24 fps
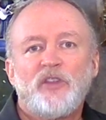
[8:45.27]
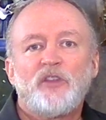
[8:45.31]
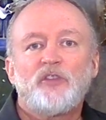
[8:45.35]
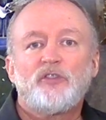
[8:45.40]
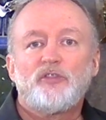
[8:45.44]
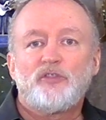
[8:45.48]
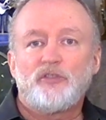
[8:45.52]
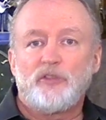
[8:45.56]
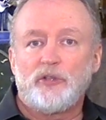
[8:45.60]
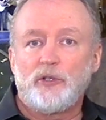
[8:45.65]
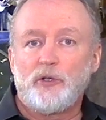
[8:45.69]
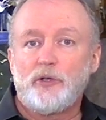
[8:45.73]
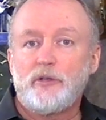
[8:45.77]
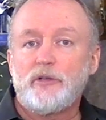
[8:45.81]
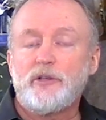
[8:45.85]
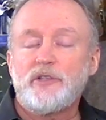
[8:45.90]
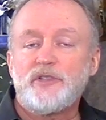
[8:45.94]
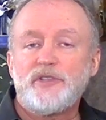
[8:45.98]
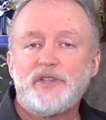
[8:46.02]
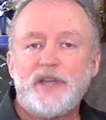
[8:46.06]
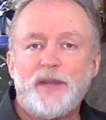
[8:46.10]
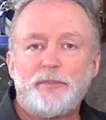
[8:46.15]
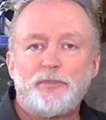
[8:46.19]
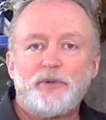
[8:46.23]
Slurred or
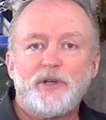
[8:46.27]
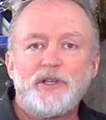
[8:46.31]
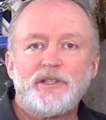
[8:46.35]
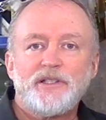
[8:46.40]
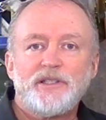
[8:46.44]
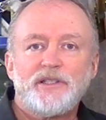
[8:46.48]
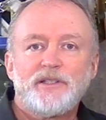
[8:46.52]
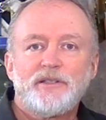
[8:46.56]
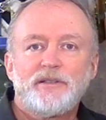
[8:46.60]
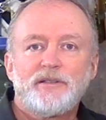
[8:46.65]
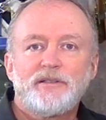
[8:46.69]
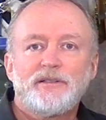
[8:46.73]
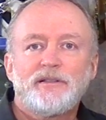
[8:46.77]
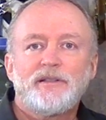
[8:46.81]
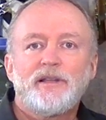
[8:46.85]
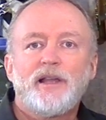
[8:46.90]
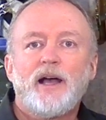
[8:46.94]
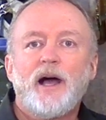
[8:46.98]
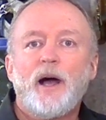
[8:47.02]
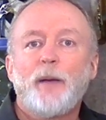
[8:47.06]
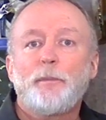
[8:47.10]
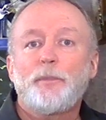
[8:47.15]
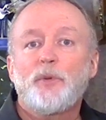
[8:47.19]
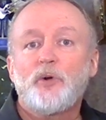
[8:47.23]
separate,
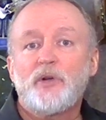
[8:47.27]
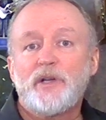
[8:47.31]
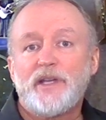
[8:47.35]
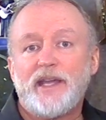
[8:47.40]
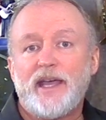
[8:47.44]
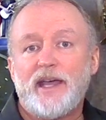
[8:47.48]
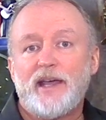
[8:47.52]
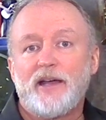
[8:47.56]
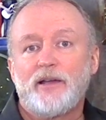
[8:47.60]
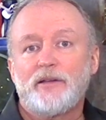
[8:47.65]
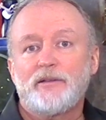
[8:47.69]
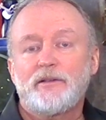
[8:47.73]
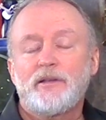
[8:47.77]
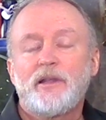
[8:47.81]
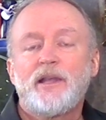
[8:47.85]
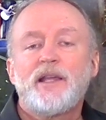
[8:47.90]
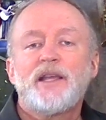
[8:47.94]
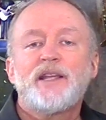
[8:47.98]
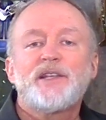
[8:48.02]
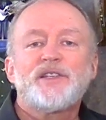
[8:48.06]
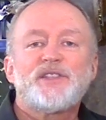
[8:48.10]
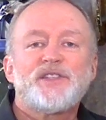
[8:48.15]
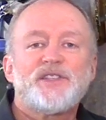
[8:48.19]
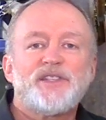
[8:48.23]
up or down,
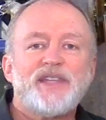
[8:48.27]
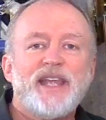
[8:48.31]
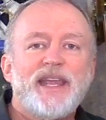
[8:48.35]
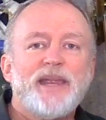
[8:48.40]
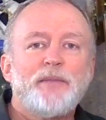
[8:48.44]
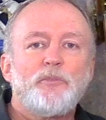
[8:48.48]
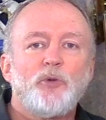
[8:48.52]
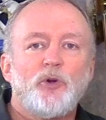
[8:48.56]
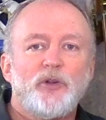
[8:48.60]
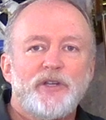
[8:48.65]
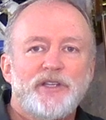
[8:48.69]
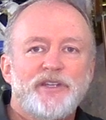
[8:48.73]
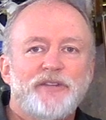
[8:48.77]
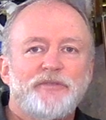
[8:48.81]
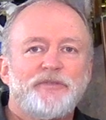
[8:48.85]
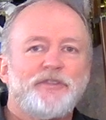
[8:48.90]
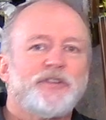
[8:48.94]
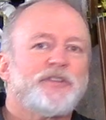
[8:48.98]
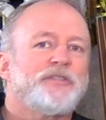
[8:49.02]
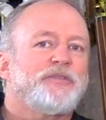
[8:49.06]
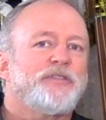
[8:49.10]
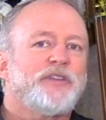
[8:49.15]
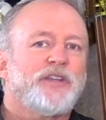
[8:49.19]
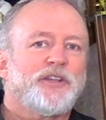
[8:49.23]
same or
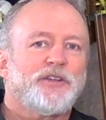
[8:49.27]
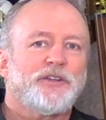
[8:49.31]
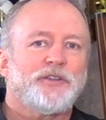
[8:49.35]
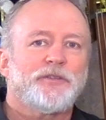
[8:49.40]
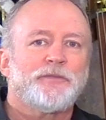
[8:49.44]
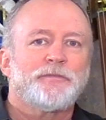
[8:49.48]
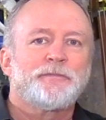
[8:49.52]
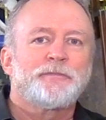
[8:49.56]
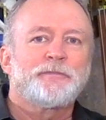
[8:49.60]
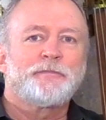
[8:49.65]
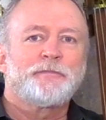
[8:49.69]
different finger.